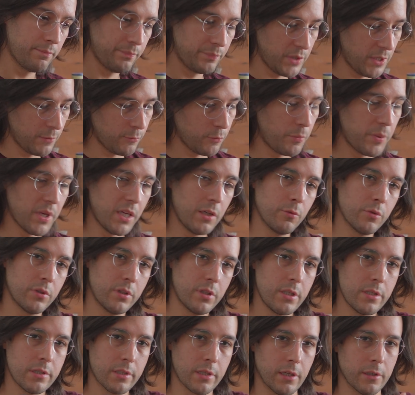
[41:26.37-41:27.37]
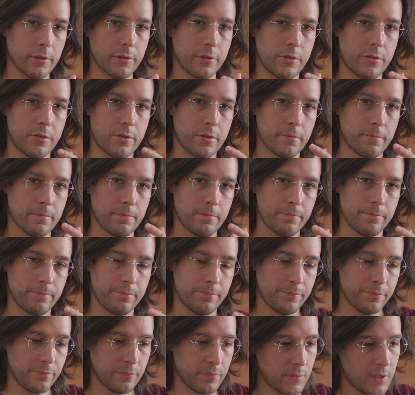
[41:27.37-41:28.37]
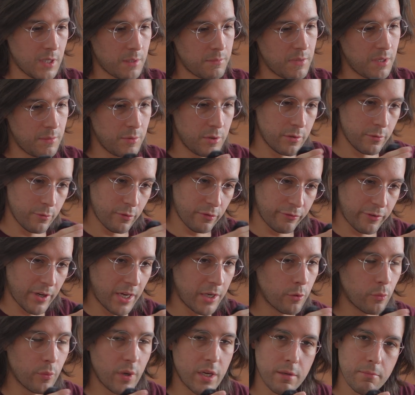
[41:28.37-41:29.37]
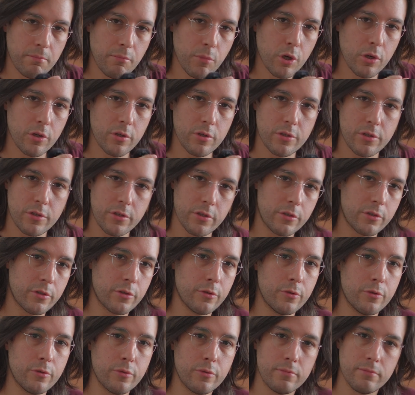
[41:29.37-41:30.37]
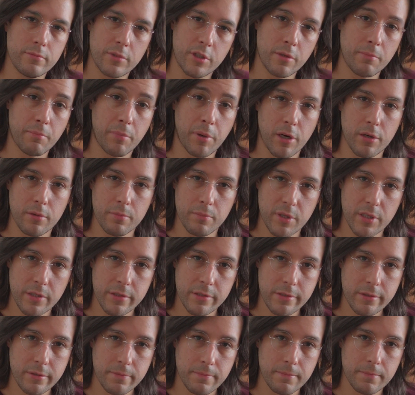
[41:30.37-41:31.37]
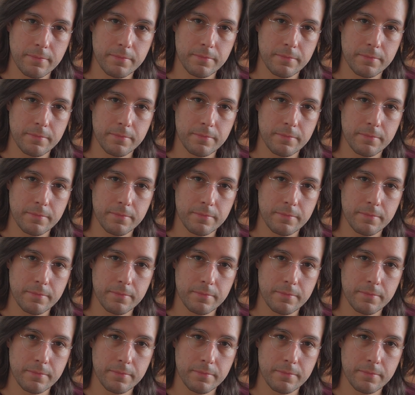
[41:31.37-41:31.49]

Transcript: then we'll paint with these colors. Then maybe we'll find a way to merge the two compartments.